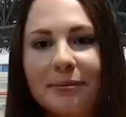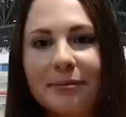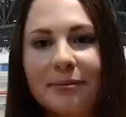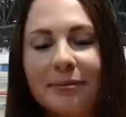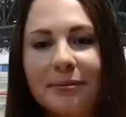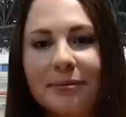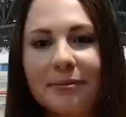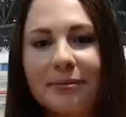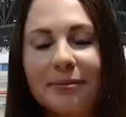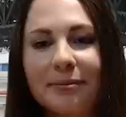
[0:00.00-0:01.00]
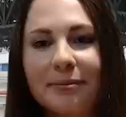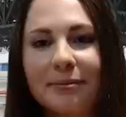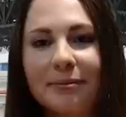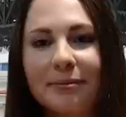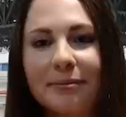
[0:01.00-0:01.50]

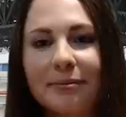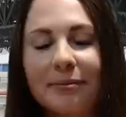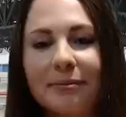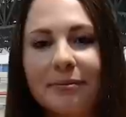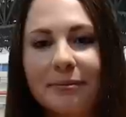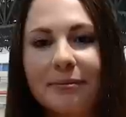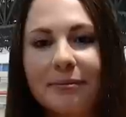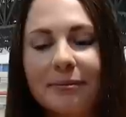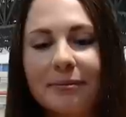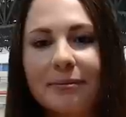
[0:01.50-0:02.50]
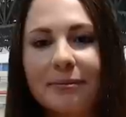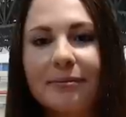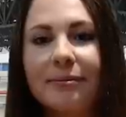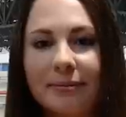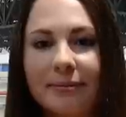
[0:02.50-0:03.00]

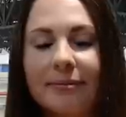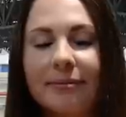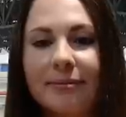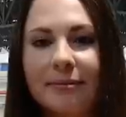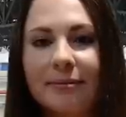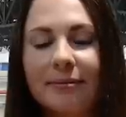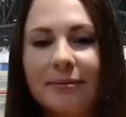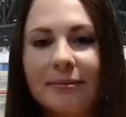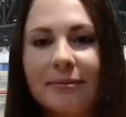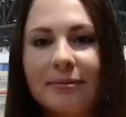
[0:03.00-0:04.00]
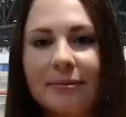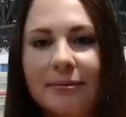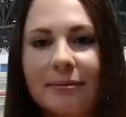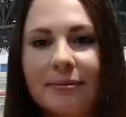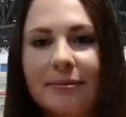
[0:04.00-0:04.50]

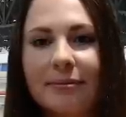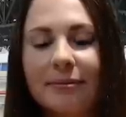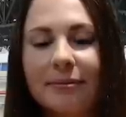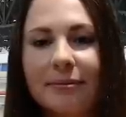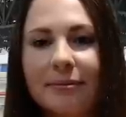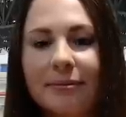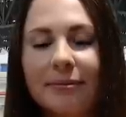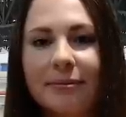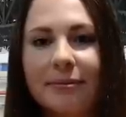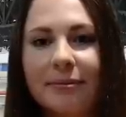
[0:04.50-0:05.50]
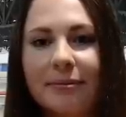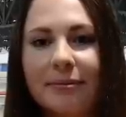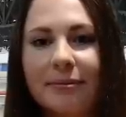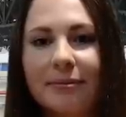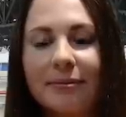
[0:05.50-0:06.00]

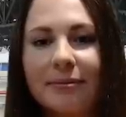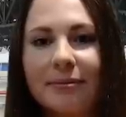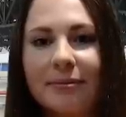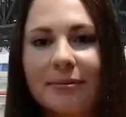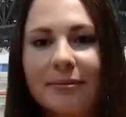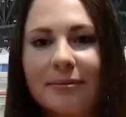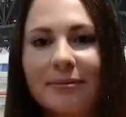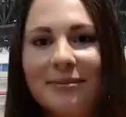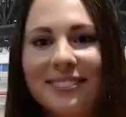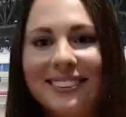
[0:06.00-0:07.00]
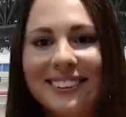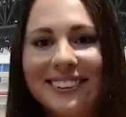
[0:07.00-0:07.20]
[no speech]